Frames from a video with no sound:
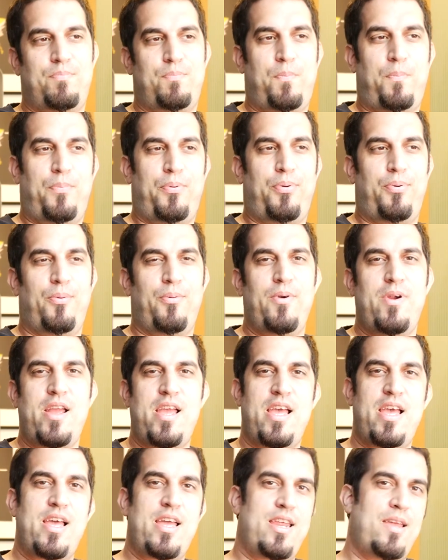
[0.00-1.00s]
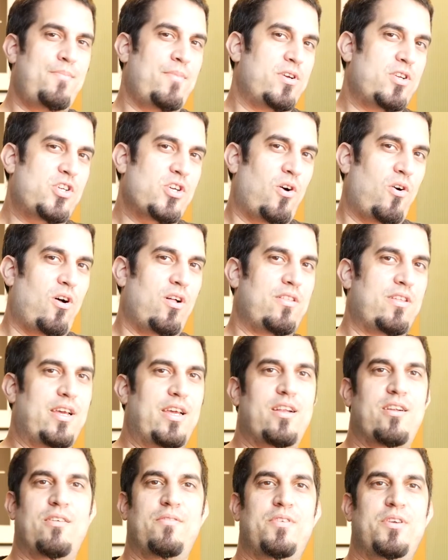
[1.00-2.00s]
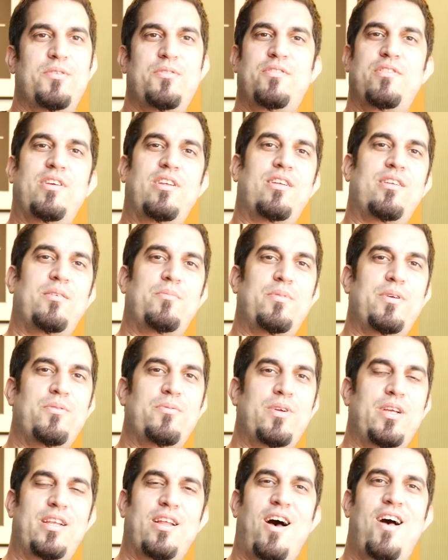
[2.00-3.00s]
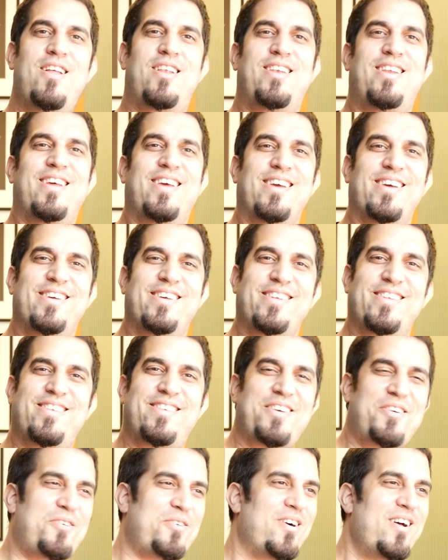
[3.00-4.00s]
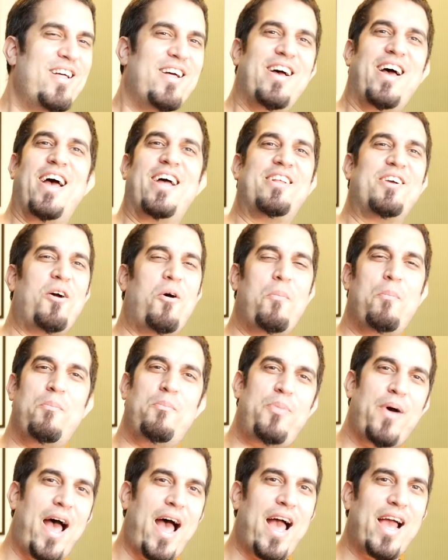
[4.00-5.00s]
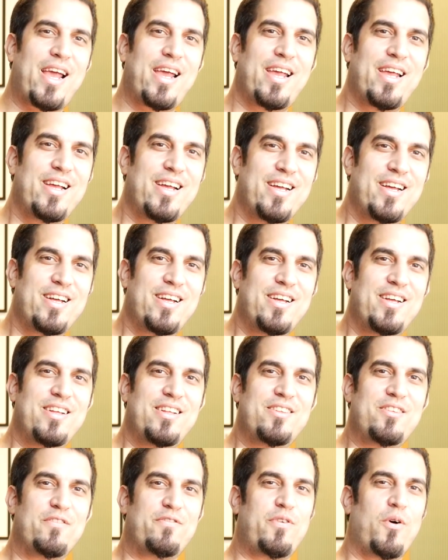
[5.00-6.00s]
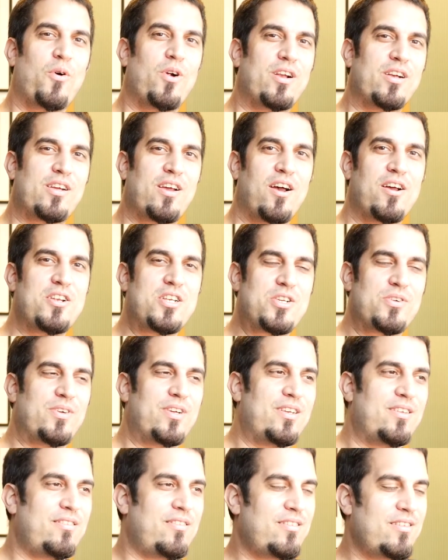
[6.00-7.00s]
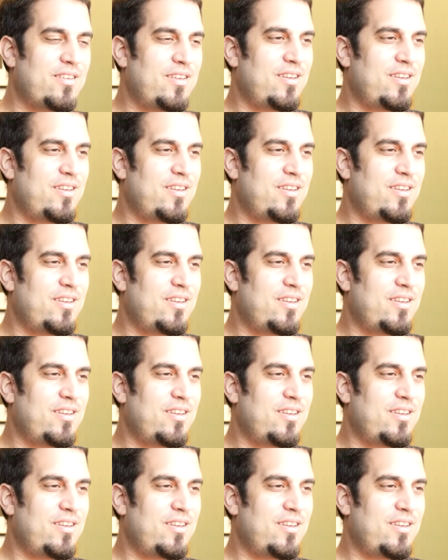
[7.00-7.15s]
pretty much all the interviews needed to be redone. So I had to go back to foreign countries,